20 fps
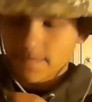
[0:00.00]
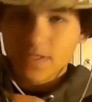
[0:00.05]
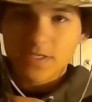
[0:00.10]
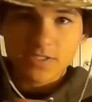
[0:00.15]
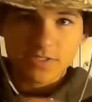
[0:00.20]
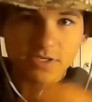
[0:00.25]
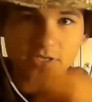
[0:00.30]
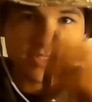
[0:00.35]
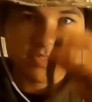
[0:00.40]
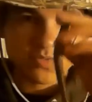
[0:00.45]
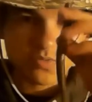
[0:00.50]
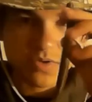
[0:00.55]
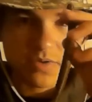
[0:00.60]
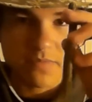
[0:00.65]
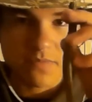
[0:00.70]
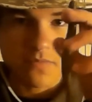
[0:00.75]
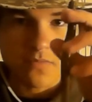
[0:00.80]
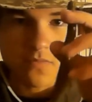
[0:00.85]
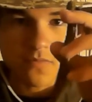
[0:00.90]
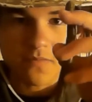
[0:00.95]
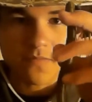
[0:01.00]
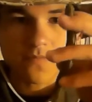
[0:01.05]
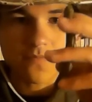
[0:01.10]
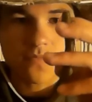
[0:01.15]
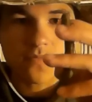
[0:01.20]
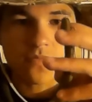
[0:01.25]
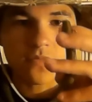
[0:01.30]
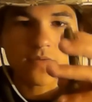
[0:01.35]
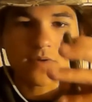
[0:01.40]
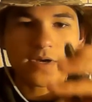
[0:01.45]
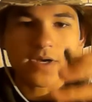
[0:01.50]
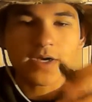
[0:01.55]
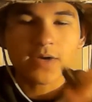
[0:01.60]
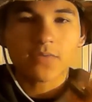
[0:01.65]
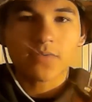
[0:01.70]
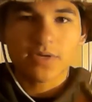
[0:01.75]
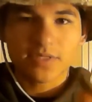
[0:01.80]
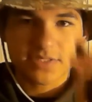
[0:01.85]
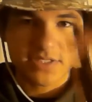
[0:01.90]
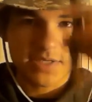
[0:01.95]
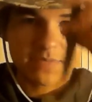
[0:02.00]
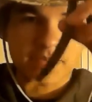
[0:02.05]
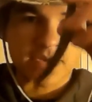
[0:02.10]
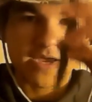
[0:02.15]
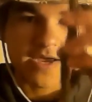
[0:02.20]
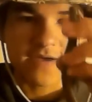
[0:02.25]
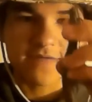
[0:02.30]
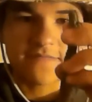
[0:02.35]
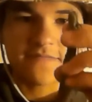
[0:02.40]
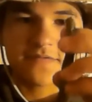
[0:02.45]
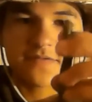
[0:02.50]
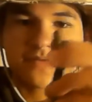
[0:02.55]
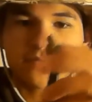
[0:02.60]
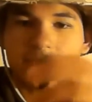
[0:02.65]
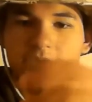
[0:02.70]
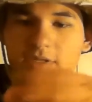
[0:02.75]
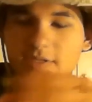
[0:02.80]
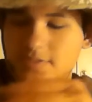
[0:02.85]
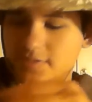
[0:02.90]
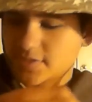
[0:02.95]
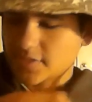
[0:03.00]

So that's one tip I have for the weightless